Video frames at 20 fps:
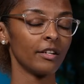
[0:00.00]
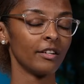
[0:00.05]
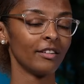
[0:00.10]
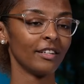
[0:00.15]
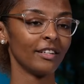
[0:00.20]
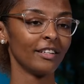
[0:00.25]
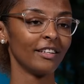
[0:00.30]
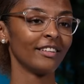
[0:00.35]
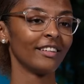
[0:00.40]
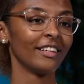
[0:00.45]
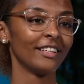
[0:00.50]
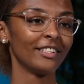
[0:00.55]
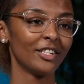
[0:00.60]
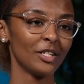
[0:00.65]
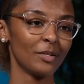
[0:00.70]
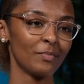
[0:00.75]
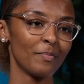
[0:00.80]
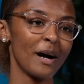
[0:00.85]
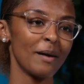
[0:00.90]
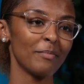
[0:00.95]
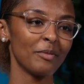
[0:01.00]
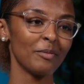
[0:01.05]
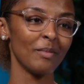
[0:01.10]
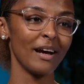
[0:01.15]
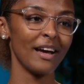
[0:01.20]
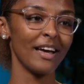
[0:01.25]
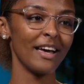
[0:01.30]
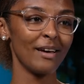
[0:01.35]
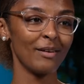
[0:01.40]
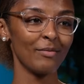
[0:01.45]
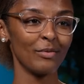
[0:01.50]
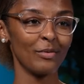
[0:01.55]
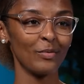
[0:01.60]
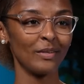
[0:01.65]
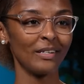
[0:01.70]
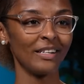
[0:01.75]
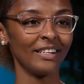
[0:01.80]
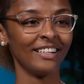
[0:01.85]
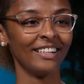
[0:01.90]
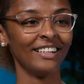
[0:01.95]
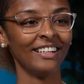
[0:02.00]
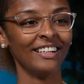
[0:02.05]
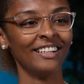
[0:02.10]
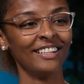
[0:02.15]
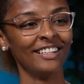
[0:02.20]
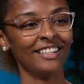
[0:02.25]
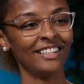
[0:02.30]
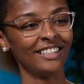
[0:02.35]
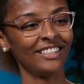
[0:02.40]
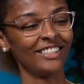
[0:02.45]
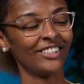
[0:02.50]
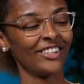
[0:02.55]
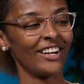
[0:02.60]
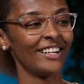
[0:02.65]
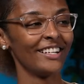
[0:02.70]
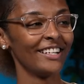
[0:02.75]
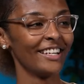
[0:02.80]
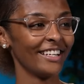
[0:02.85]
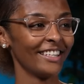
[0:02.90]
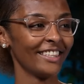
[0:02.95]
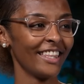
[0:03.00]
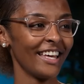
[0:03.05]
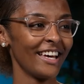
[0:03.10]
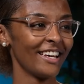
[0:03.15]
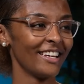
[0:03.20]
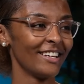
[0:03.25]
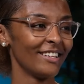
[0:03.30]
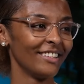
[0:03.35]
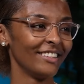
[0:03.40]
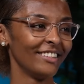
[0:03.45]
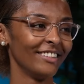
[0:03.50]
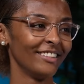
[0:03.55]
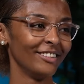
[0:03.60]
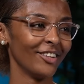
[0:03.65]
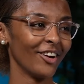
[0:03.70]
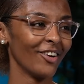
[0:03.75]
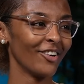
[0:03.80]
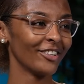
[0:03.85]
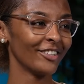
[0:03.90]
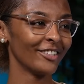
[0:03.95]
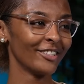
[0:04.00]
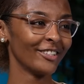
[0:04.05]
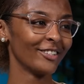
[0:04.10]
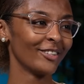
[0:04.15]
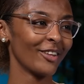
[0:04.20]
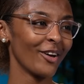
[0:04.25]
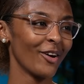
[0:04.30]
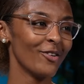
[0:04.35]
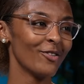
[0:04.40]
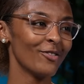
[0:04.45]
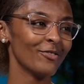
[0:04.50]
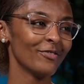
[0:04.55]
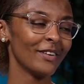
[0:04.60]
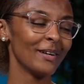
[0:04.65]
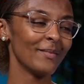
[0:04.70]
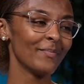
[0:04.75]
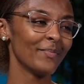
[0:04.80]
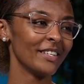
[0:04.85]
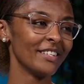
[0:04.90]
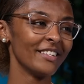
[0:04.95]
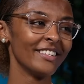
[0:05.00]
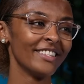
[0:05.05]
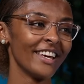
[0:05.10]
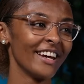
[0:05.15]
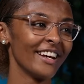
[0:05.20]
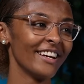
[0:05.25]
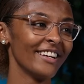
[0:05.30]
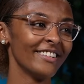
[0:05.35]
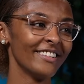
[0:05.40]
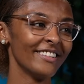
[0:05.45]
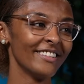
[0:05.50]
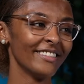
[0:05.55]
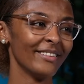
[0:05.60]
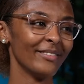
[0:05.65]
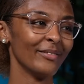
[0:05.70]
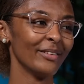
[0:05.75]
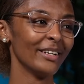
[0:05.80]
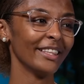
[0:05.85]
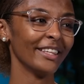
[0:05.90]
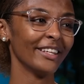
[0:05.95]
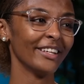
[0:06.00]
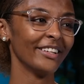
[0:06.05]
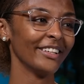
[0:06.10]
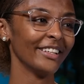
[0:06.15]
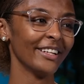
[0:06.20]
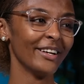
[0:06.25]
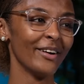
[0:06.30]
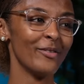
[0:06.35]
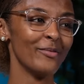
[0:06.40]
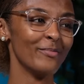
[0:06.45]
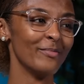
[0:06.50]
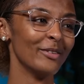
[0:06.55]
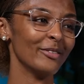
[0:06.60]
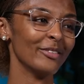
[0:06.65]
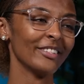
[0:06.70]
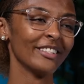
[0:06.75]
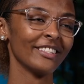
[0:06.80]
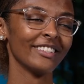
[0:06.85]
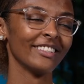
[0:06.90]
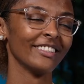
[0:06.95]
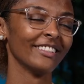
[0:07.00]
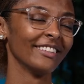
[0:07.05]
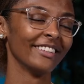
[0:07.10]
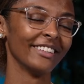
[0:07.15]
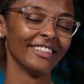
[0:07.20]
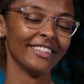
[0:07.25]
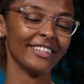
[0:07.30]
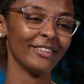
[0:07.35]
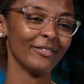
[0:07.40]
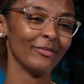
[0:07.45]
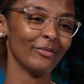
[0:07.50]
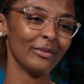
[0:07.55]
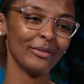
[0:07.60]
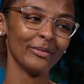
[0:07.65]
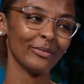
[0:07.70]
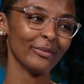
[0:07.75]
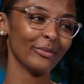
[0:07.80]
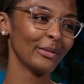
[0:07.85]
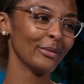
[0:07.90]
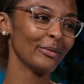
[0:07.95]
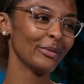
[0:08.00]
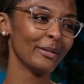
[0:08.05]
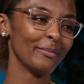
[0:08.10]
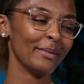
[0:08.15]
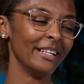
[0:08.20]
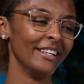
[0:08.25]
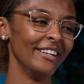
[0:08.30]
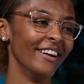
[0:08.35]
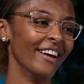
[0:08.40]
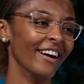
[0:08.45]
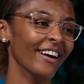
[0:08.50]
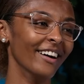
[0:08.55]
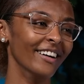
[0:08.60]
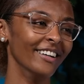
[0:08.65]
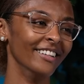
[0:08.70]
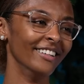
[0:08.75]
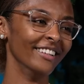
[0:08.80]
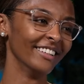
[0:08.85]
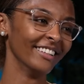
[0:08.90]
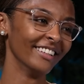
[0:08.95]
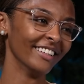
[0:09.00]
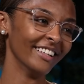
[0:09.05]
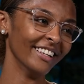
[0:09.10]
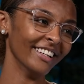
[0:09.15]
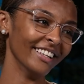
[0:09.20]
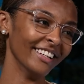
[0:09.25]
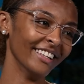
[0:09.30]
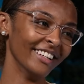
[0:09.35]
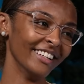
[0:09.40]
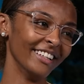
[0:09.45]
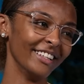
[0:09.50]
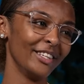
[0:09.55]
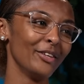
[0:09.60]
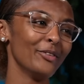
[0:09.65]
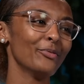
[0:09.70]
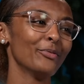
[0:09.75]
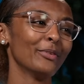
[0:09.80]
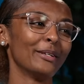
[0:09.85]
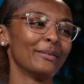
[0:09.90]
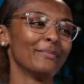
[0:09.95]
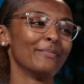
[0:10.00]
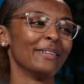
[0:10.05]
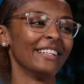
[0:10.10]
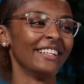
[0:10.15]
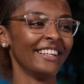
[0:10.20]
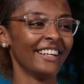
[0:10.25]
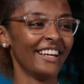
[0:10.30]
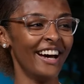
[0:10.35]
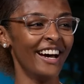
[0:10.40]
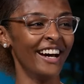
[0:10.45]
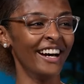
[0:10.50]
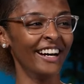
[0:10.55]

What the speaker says: And it just popped in my head when we were trying to get that darn stove up the stairs. And we literally almost, we would have been done. You would have been.